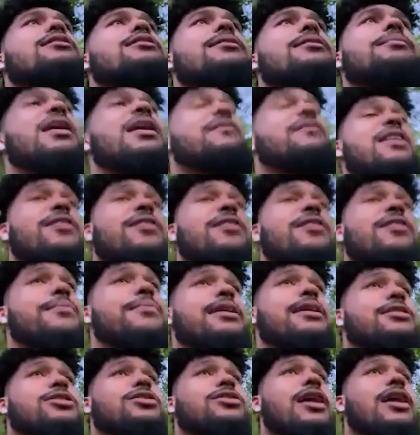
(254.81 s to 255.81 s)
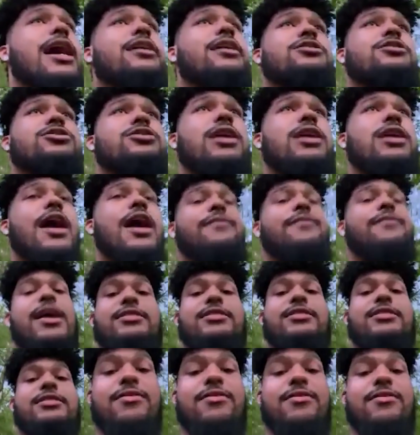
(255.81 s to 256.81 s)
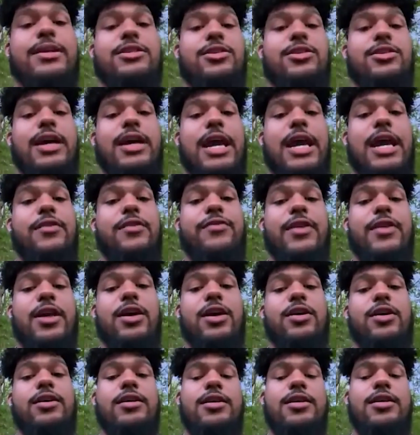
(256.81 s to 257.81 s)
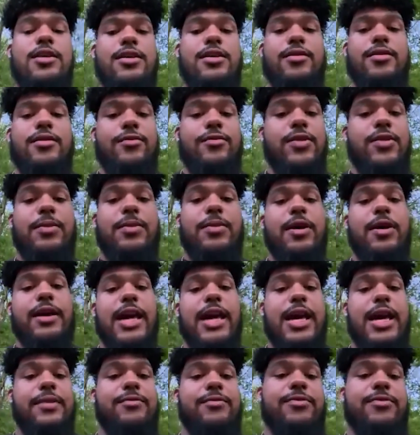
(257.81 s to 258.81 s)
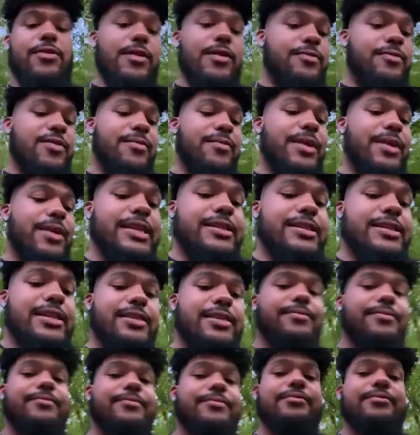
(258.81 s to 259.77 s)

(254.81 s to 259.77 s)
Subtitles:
But I've never been to an actual I've actually never been to an NFL football game from any team.